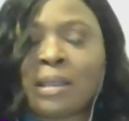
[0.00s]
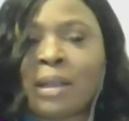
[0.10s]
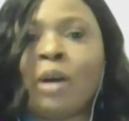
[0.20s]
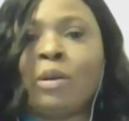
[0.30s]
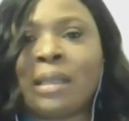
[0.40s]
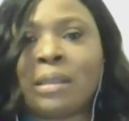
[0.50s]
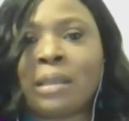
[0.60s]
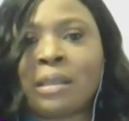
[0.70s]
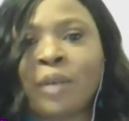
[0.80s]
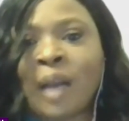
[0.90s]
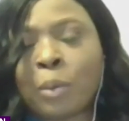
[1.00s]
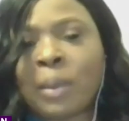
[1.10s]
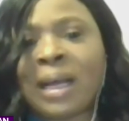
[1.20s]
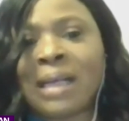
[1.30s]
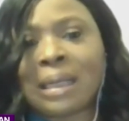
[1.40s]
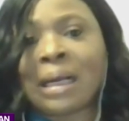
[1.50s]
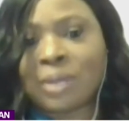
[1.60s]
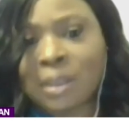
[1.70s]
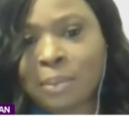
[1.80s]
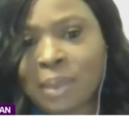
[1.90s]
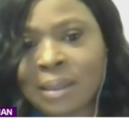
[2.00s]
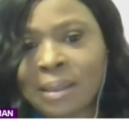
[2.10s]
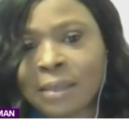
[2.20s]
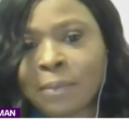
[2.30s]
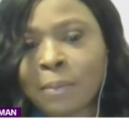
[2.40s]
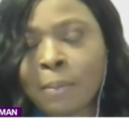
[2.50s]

uh, that philanthropy has accountability.